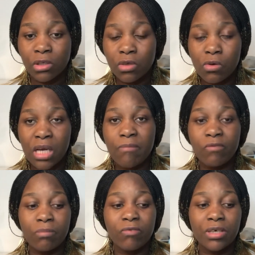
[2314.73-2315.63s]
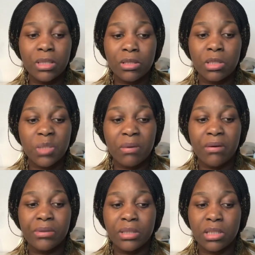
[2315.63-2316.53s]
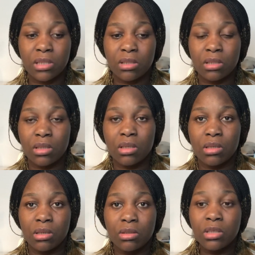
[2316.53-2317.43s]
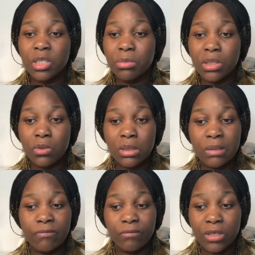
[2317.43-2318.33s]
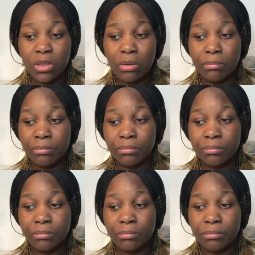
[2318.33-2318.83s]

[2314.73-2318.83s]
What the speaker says: you came from very strict parents. Don't misuse the freedom.